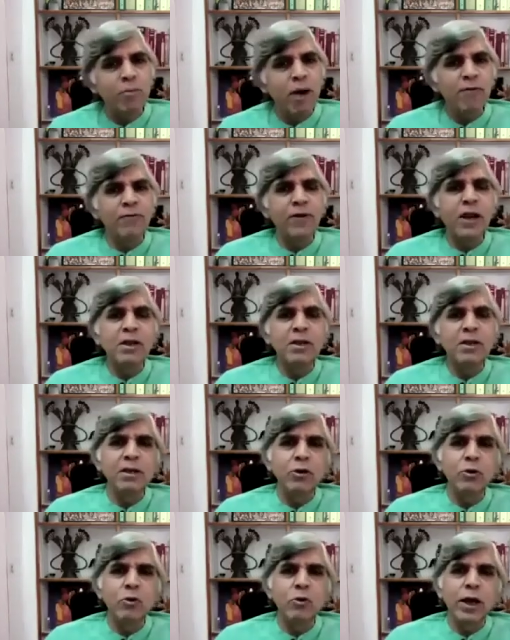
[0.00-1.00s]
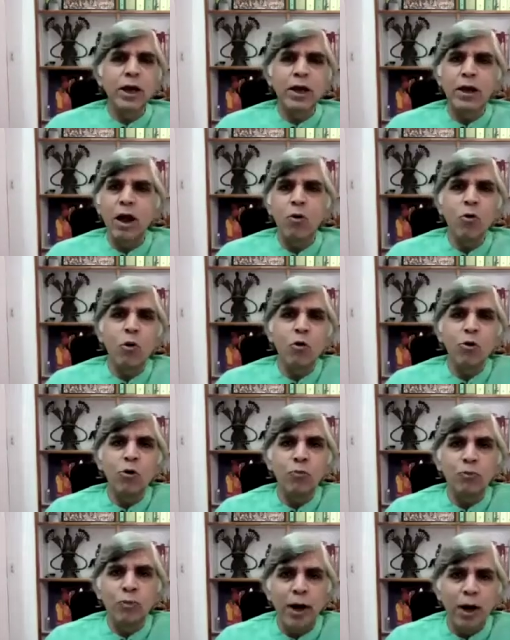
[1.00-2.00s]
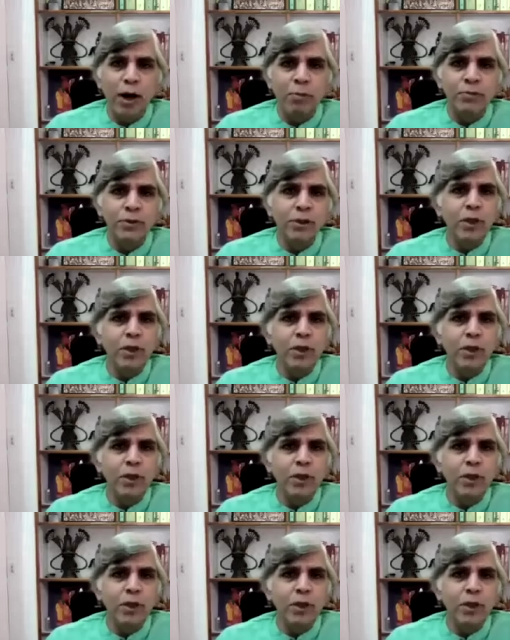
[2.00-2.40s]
My friends in the UK now go to pubs.